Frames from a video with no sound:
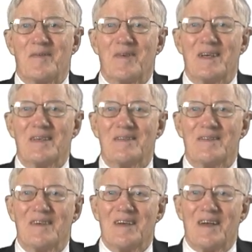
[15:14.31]
we
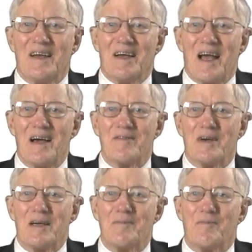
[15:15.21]
have
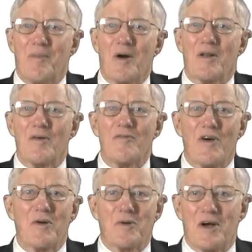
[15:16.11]
a part of the
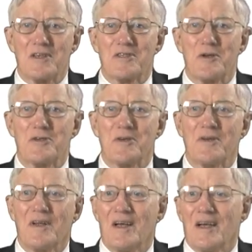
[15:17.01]
federal Constitution
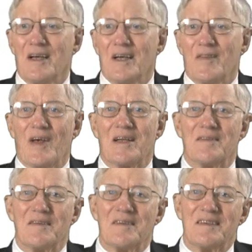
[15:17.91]
that
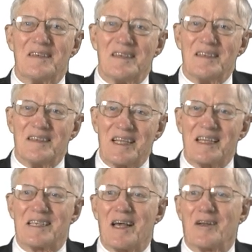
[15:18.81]

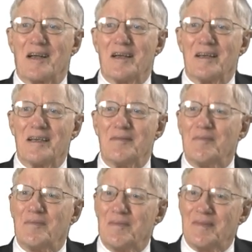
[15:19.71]
sets out a
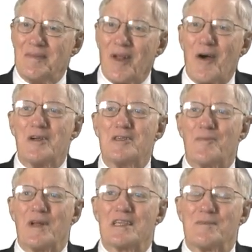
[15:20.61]
large
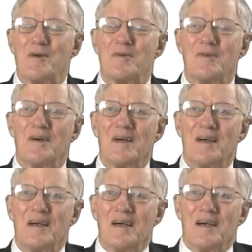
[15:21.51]
principle
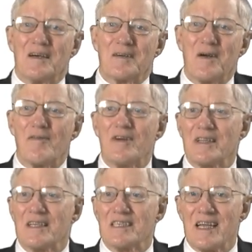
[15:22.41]

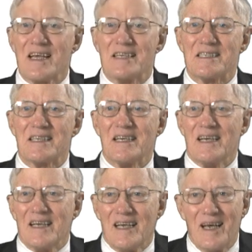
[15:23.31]
governing the states,
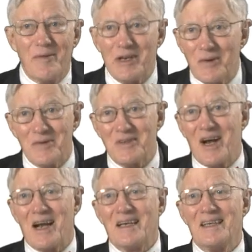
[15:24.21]
and we don't
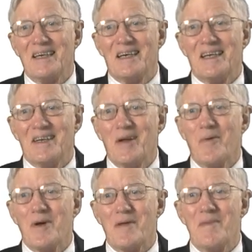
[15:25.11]
entirely know
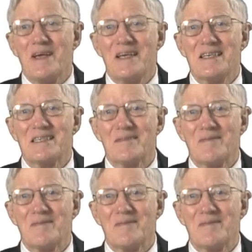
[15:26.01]
what it means,